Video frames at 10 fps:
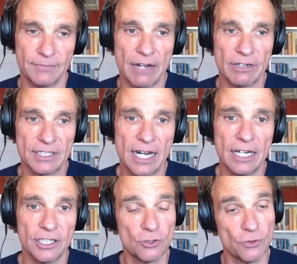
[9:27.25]
avatar
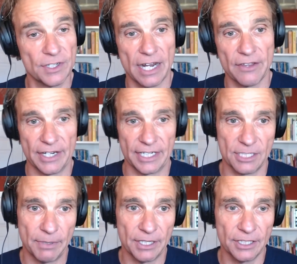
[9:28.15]
into this other
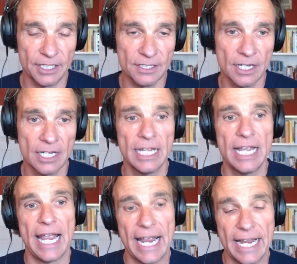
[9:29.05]
experience.
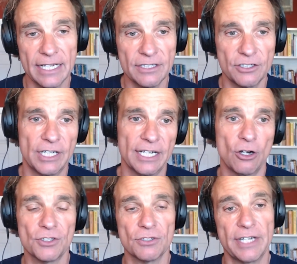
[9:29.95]
And you can
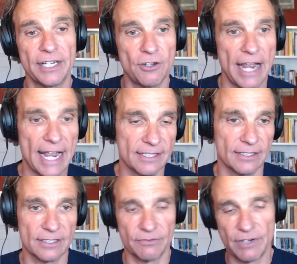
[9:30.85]
also take your
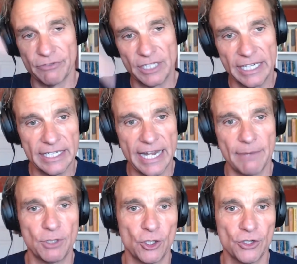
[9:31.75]
assets. We have an
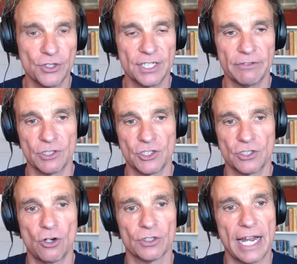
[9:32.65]
in-app currency, which is
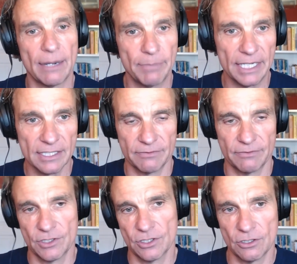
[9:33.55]
called Apex,
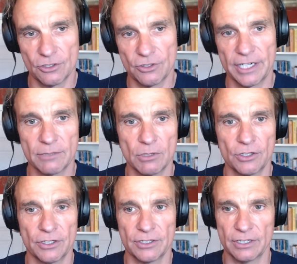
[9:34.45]
which is not tradable
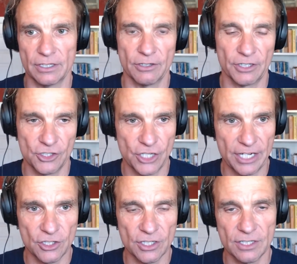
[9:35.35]
on
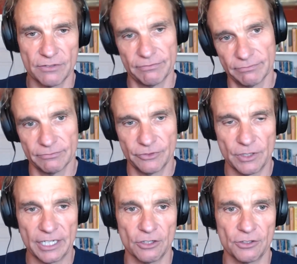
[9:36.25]
exchanges for
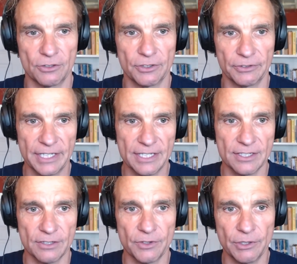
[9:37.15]
regulatory
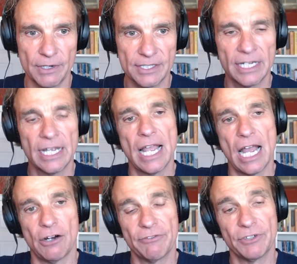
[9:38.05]
reasons in the US.
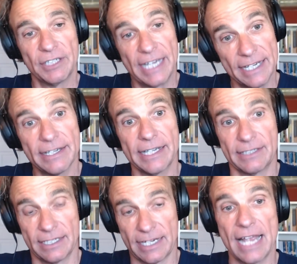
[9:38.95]
However, you can take
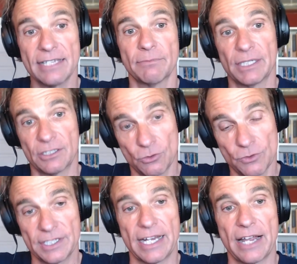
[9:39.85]
that asset, but to
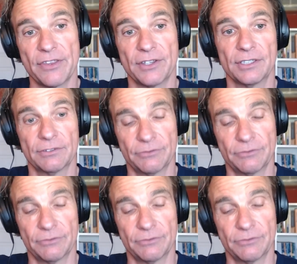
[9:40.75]
this other